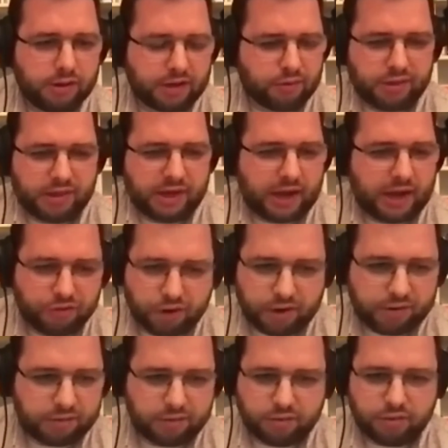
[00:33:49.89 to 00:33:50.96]
That's one thing I
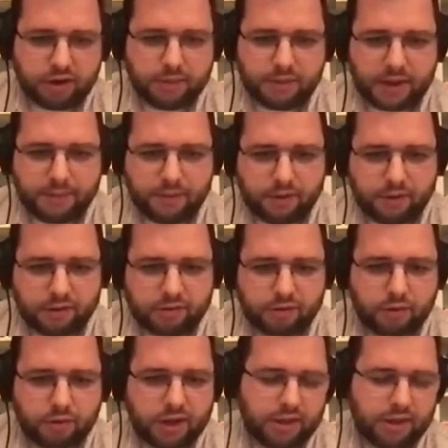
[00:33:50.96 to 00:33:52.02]
traced throughout my book is
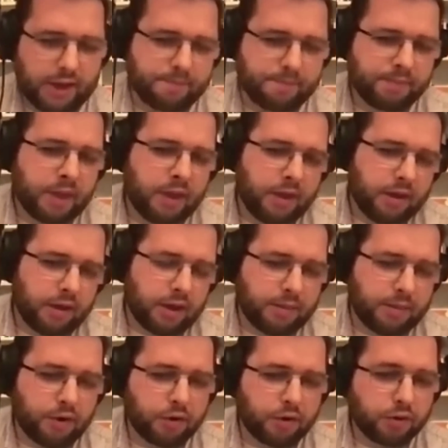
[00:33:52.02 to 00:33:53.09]
the way that
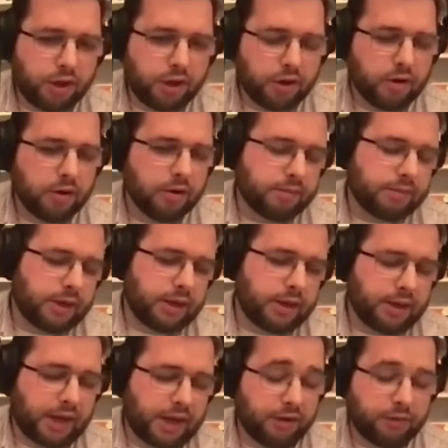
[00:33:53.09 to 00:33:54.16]
um, earlier,
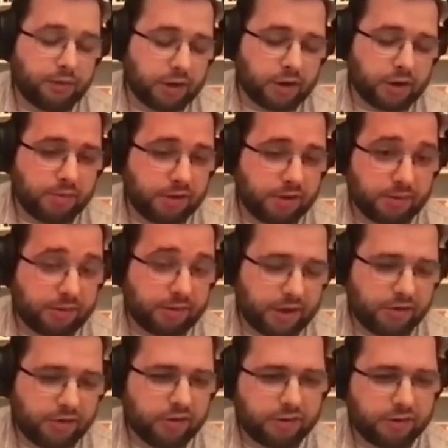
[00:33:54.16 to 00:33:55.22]
uh, I don't even want to call them
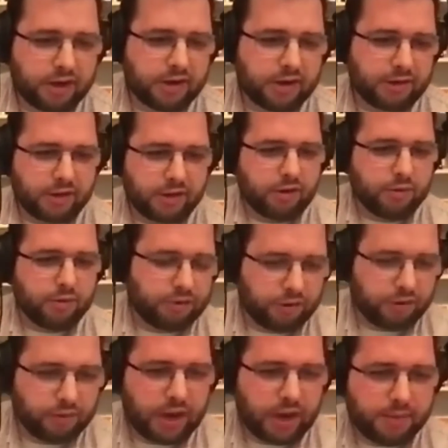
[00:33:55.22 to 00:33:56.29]
dispensationalists yet because that term
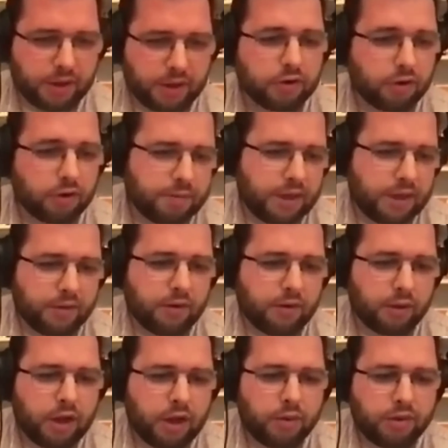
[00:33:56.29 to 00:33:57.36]
wasn't around, but earlier
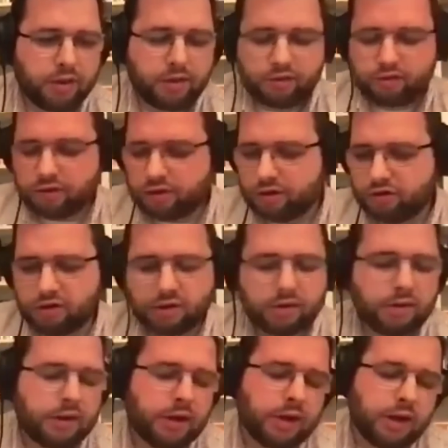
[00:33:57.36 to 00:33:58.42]
people within this
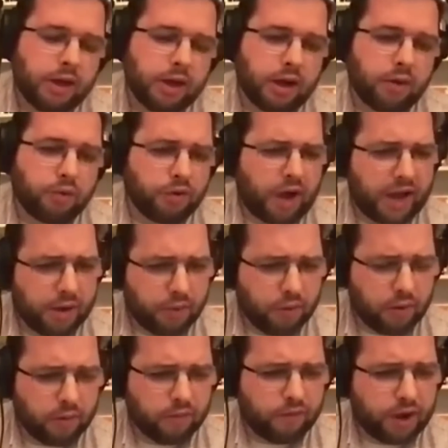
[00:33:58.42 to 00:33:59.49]
tradition uh, were,
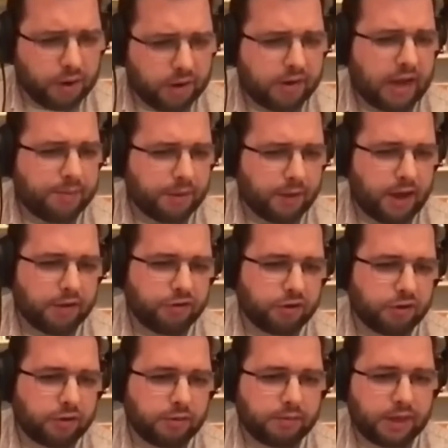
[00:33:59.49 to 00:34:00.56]
were very
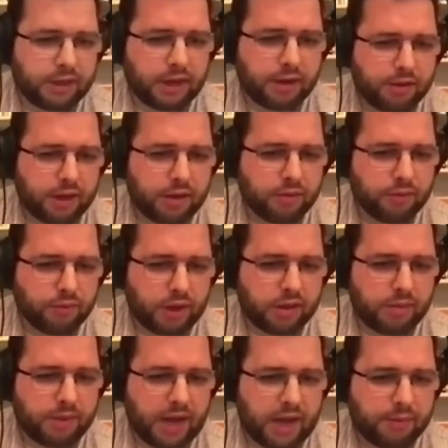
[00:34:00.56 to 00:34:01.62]
typological in they
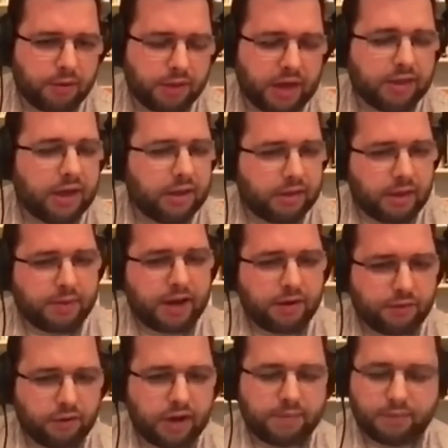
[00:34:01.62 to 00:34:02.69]
read the Bible. Now, they, they
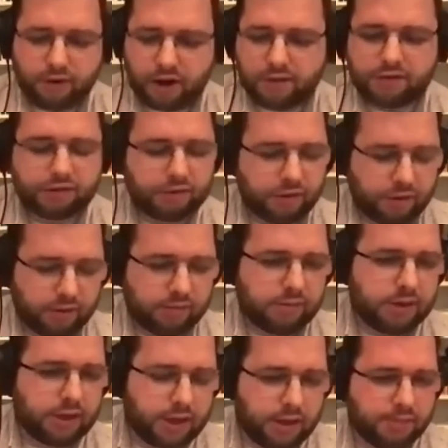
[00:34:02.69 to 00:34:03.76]
might have read
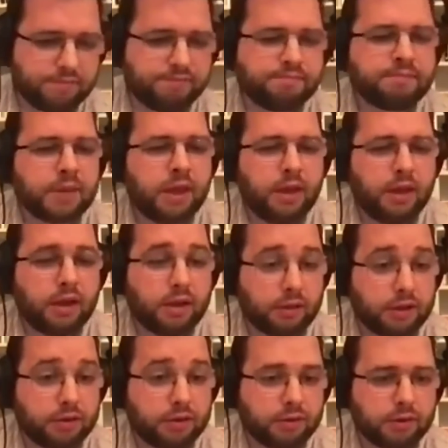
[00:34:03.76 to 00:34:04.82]
prophecy um, uh,
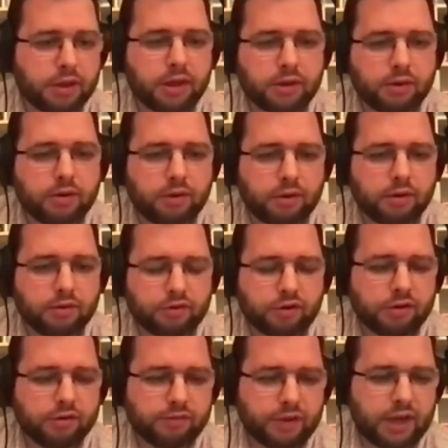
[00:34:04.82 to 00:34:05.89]
literally or, or
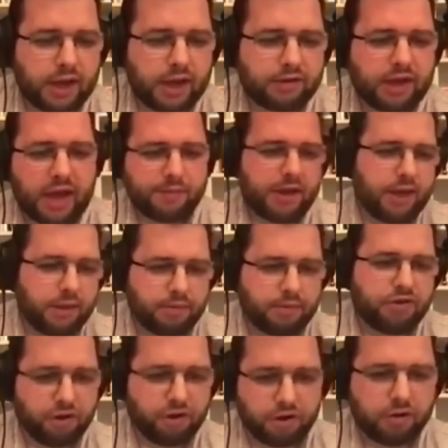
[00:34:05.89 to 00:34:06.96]
sort of as happening in
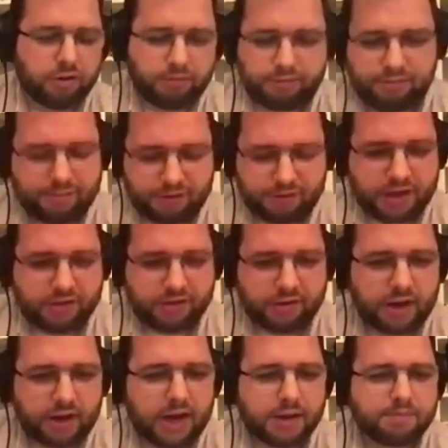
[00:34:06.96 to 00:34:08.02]
material space
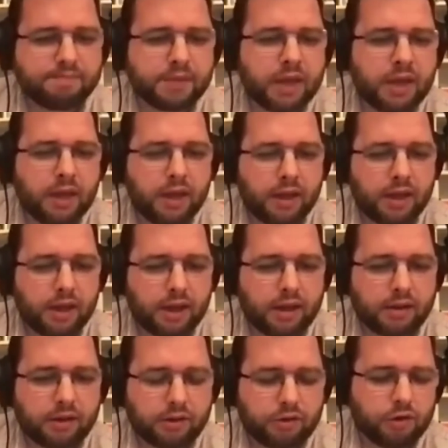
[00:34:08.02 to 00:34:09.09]
and time uh,
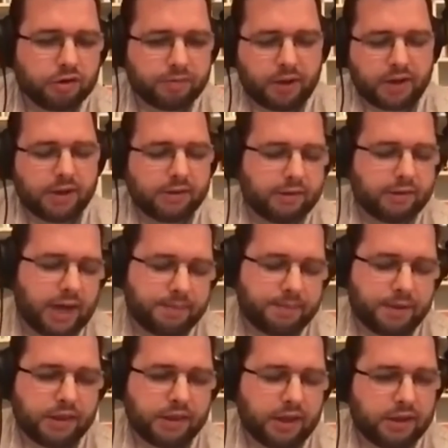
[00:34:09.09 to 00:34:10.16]
corresponding to that,
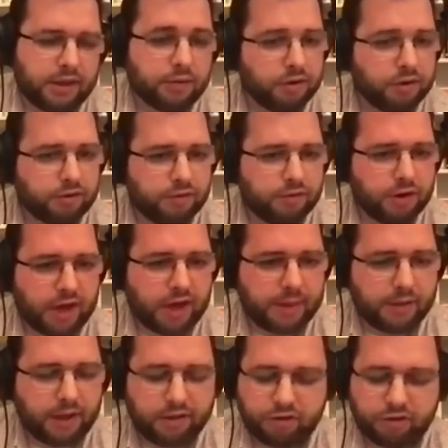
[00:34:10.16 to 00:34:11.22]
but they, they were also very
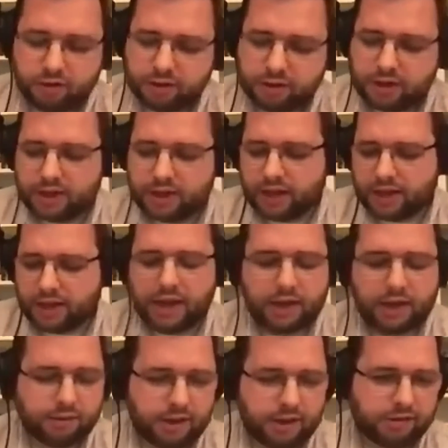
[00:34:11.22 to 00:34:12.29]
typological. And I, I
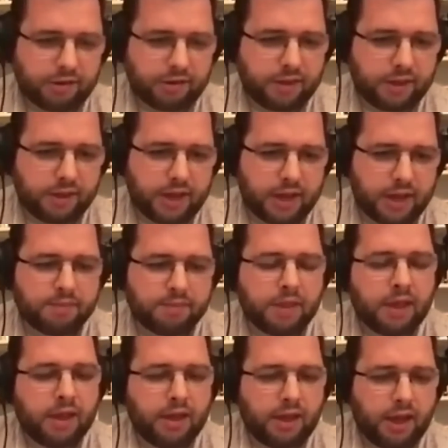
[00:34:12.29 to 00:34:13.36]
gather that's something that
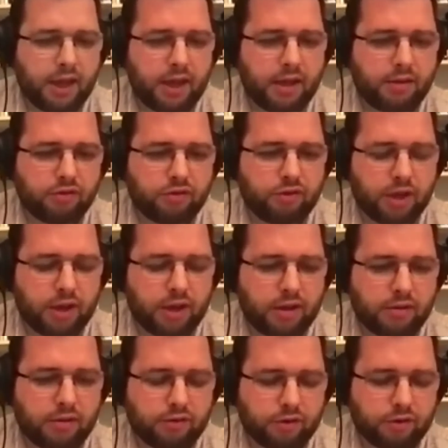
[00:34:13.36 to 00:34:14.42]
a,
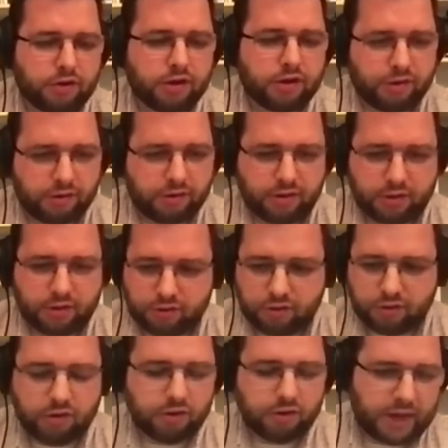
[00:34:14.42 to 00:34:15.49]
a sort of consistent
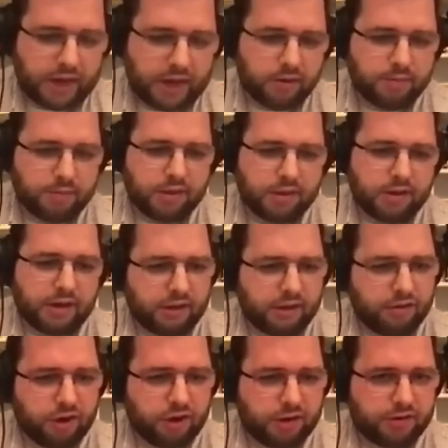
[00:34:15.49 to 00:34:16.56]
historical grammatical method at
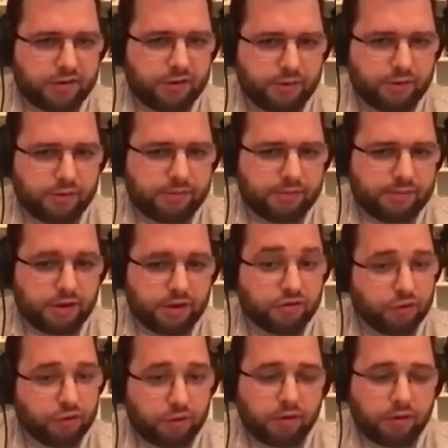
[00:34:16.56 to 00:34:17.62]
least tries to
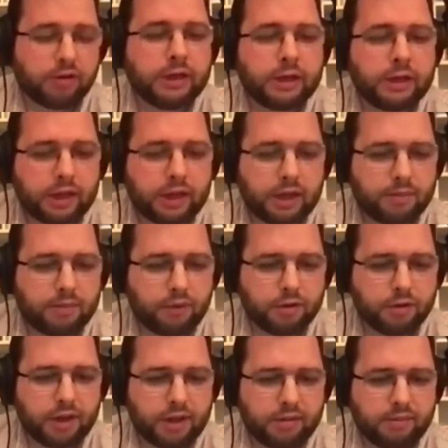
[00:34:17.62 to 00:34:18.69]
control uh,
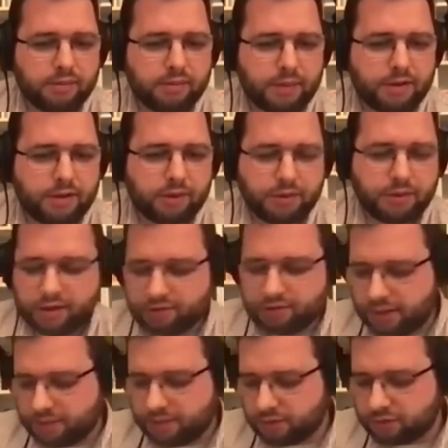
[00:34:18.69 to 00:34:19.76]
more hmm. than maybe some of the
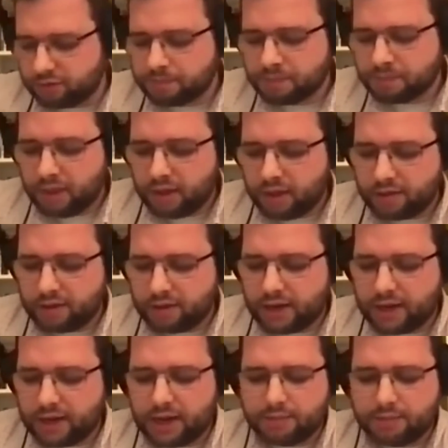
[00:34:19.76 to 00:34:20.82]
examples uh, that
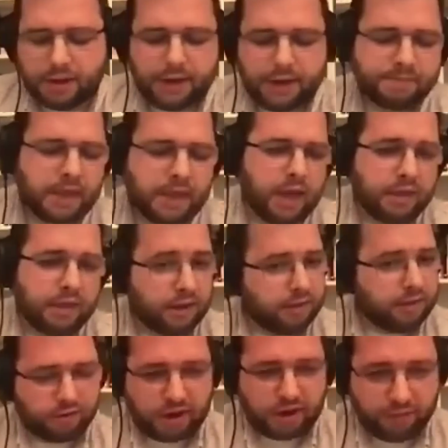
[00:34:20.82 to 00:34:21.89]
I had. But
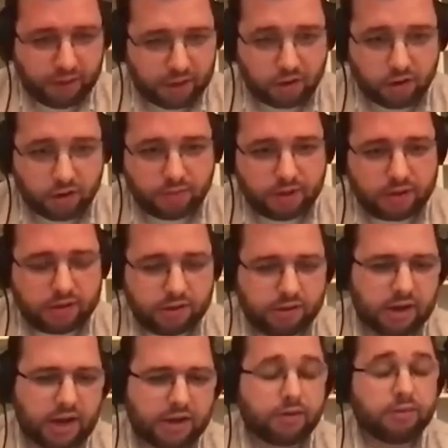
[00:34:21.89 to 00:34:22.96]
th- there's definitely a herb. Th-
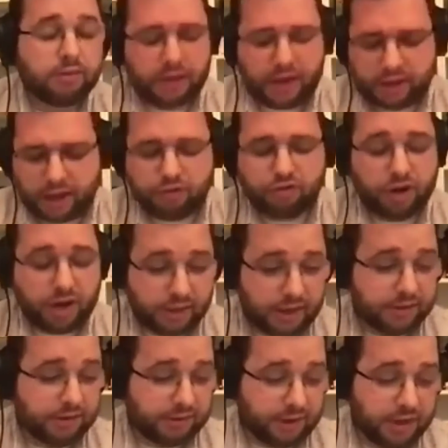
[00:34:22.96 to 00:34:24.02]
th- I don't. I, I, tried
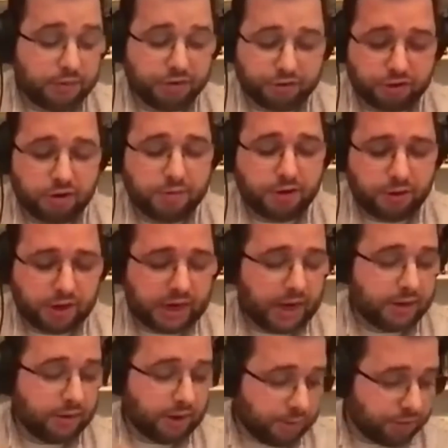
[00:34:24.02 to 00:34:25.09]
not to say it was a hermeneutic
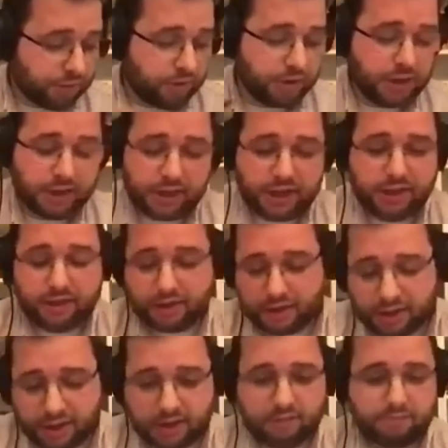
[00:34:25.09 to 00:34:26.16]
either. I was looking, and I
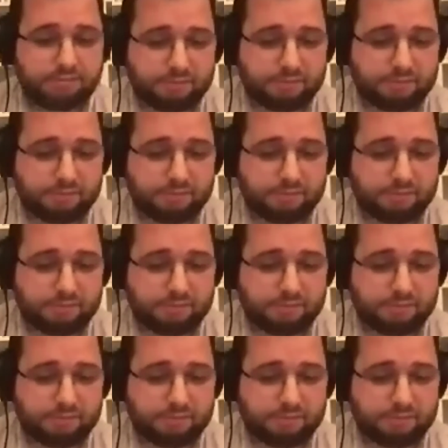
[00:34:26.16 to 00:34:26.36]
think I.